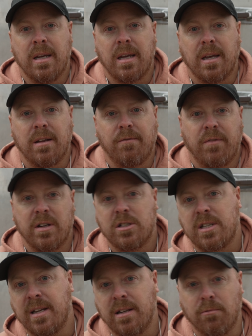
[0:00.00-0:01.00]
and finish
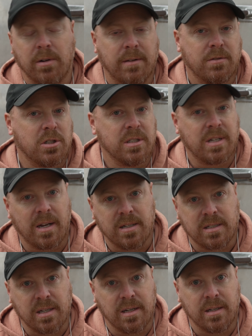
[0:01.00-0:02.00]
sanding whatever she's got to
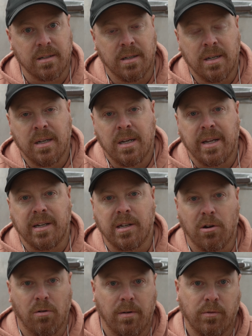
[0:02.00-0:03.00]
sand, and then
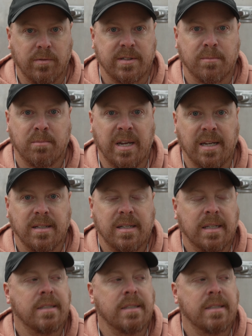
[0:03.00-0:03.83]
go over it with some paint.